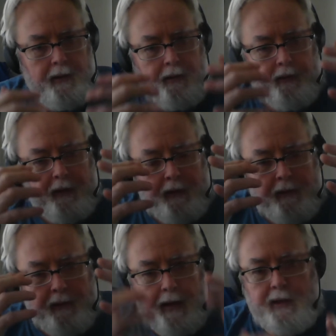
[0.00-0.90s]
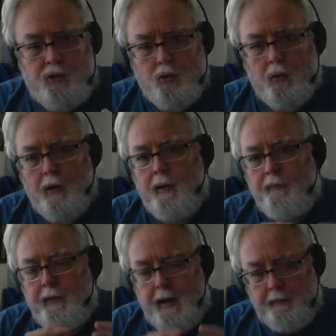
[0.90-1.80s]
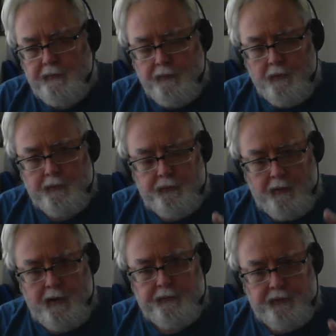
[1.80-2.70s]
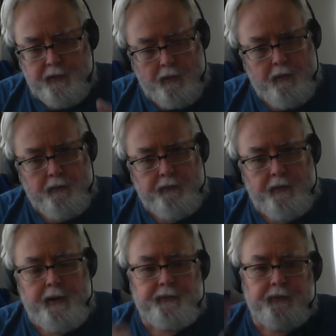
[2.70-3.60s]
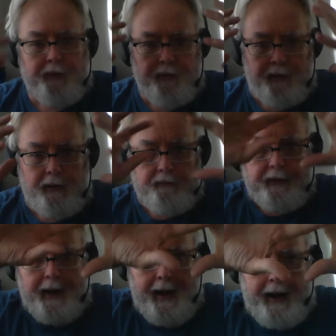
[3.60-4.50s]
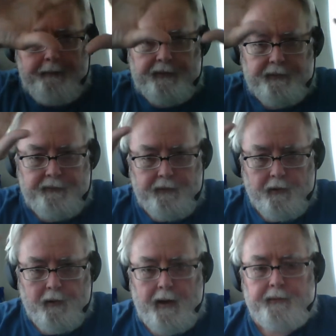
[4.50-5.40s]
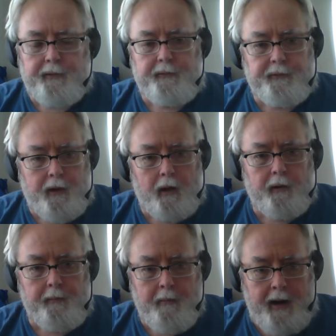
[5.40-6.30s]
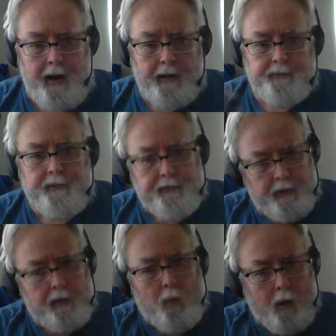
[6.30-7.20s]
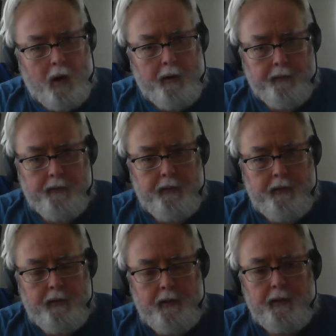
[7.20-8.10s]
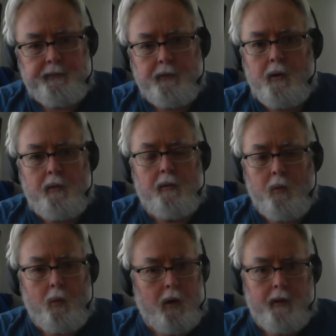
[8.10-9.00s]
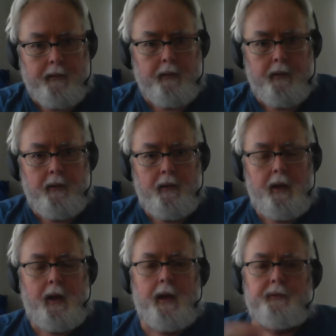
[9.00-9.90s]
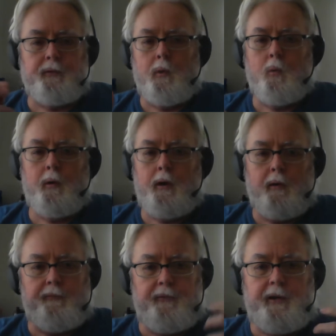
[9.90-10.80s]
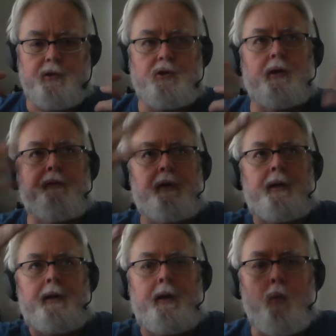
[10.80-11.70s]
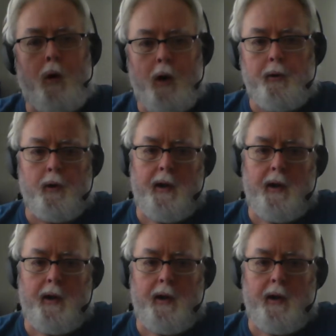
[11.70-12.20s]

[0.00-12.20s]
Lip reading: the nature of the atmosphere that surrounds the Earth is to think of the atmosphere as a solid mass, just like water, as though it were water, as though we are fish living in a water